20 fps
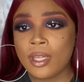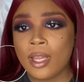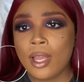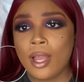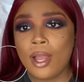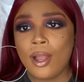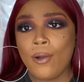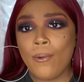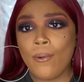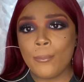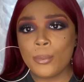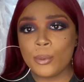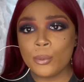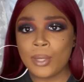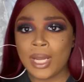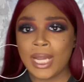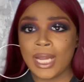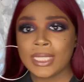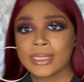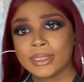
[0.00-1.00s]
I hope you
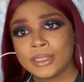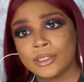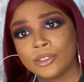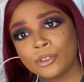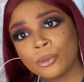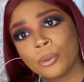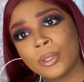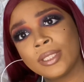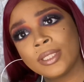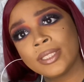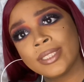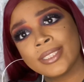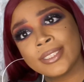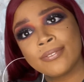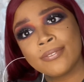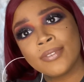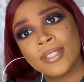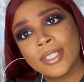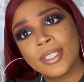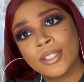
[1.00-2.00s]
guys enjoyed this
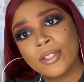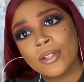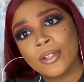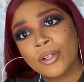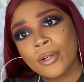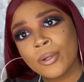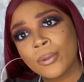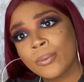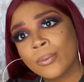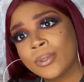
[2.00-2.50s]
video,